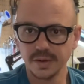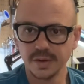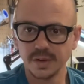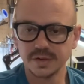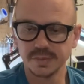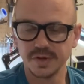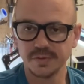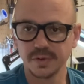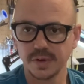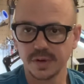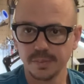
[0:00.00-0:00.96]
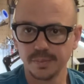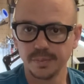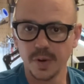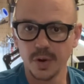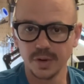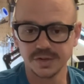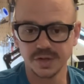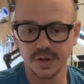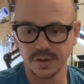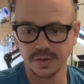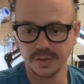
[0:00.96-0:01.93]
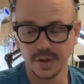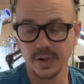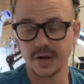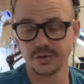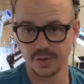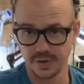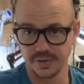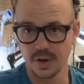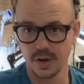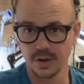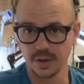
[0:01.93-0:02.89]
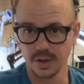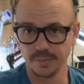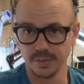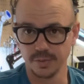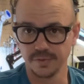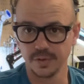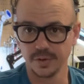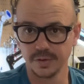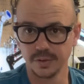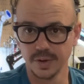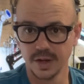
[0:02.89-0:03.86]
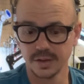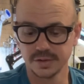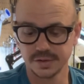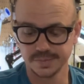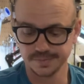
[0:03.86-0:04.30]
some different components on an electric guitar are going to be referred to as.